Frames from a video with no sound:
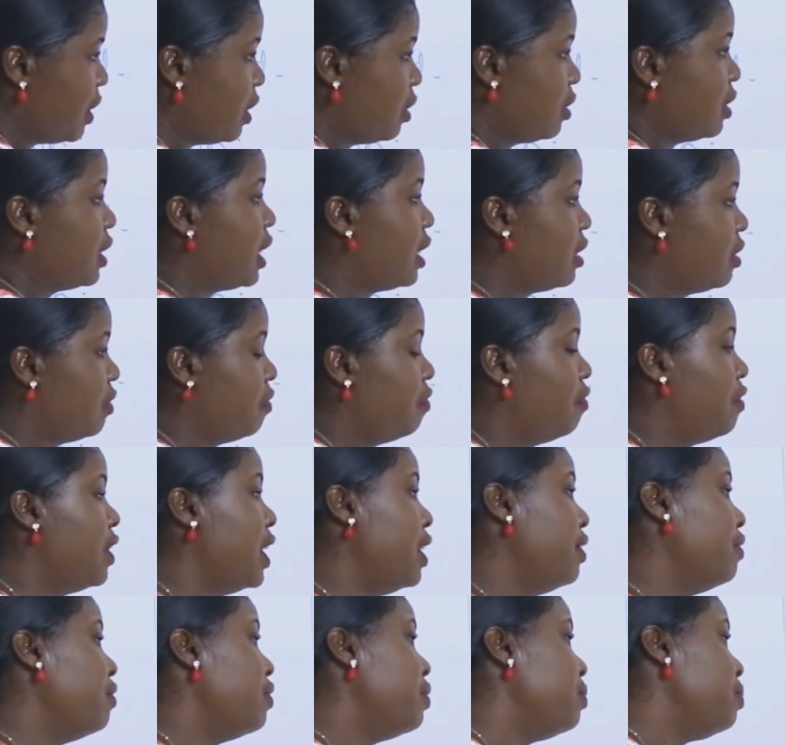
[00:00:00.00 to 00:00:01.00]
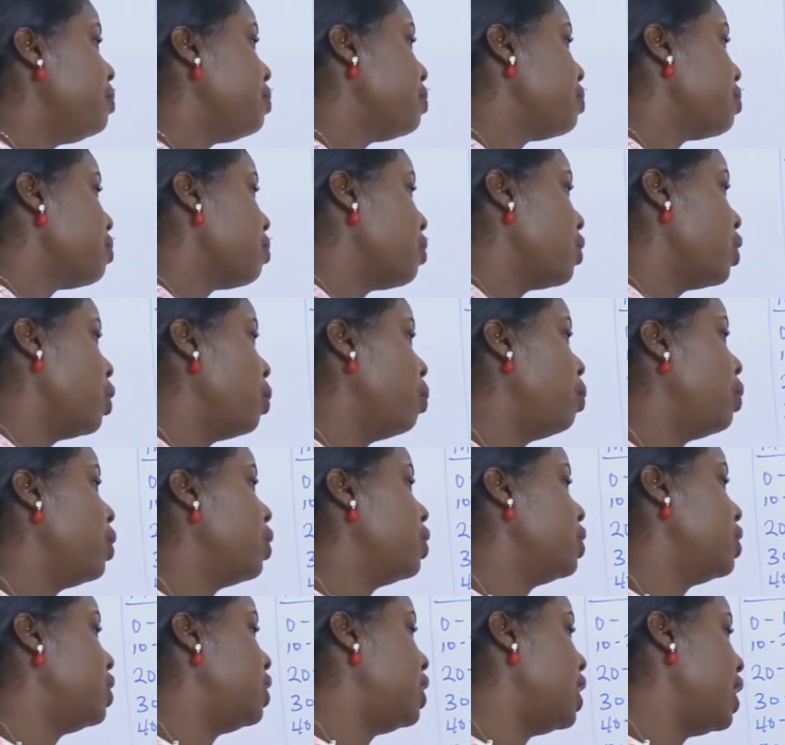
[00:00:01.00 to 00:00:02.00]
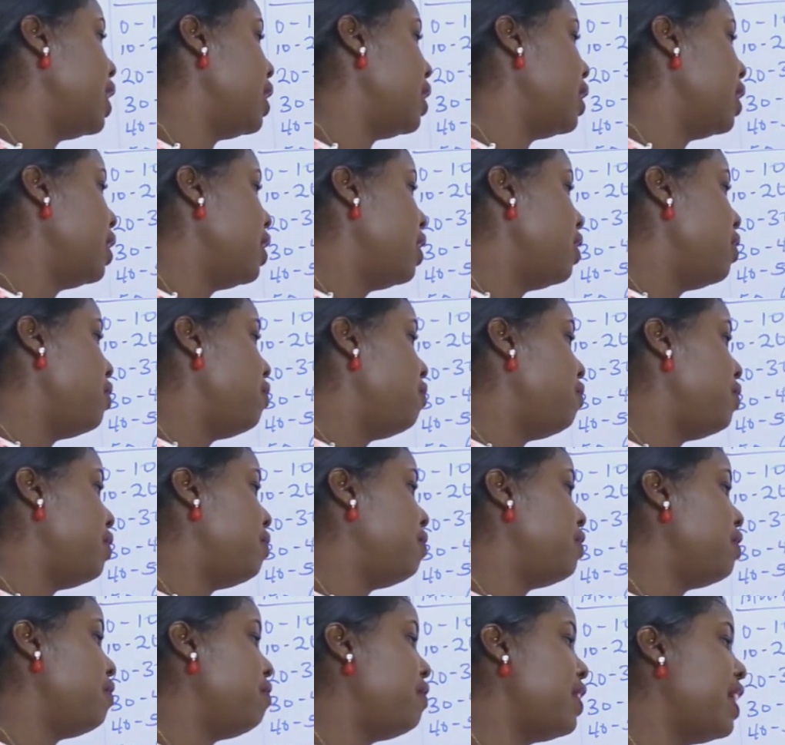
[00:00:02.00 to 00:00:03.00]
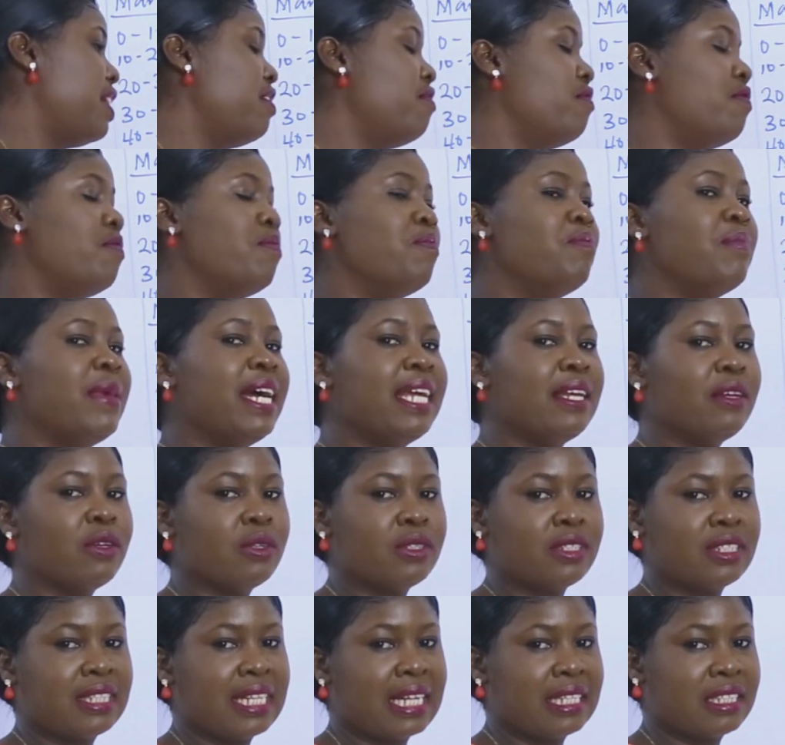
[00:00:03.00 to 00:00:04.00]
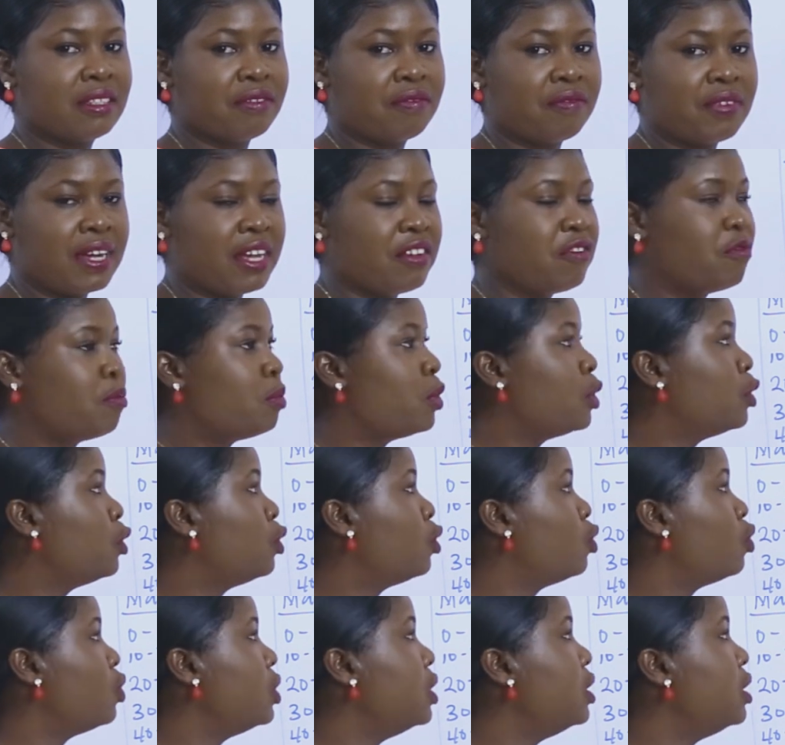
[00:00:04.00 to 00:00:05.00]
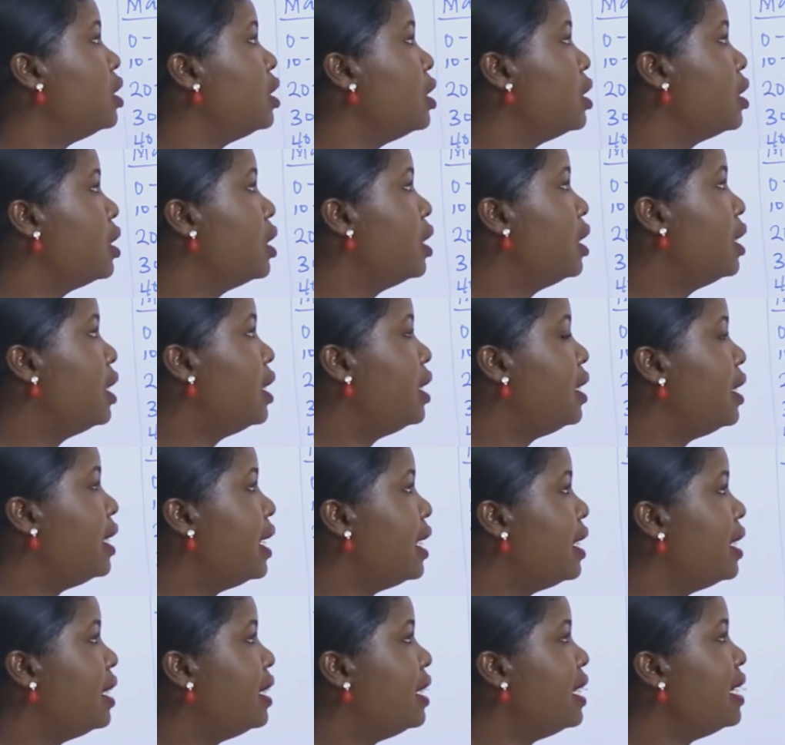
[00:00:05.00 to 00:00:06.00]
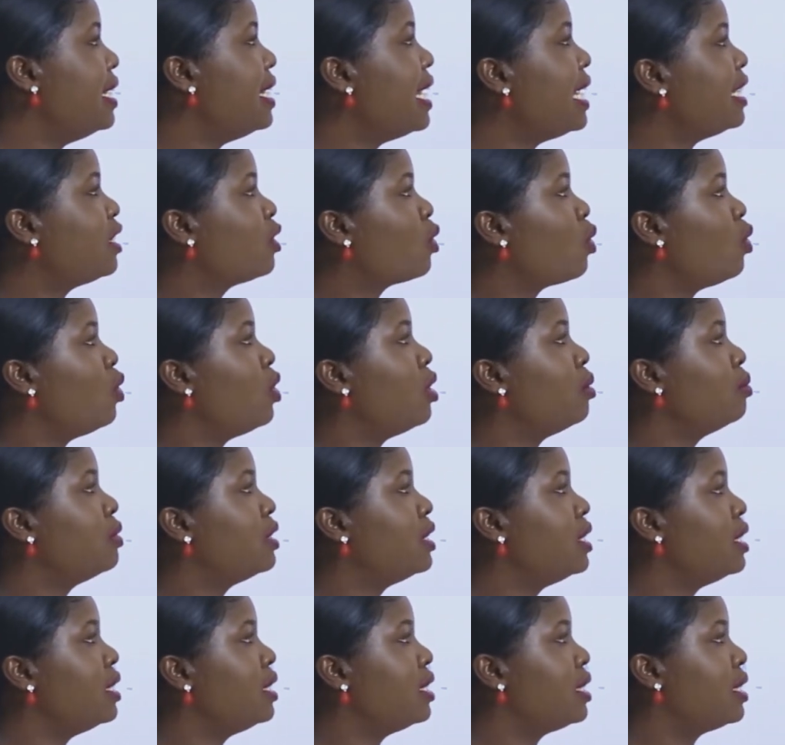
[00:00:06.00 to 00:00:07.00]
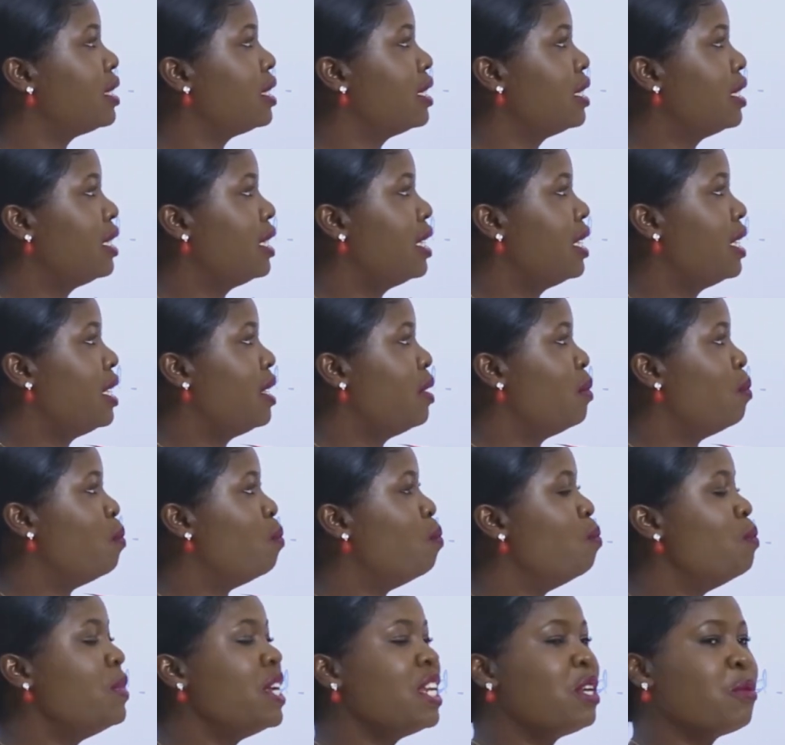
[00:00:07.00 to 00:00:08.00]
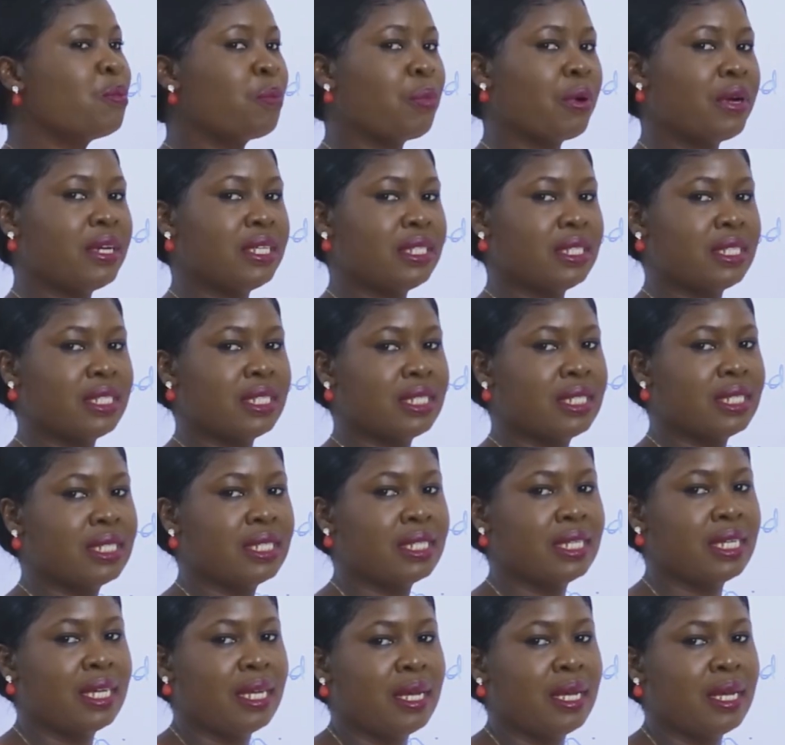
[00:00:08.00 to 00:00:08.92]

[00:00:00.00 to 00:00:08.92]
minus 35 plus 10. 55 minus 35 plus 20. Then the next column says midpoint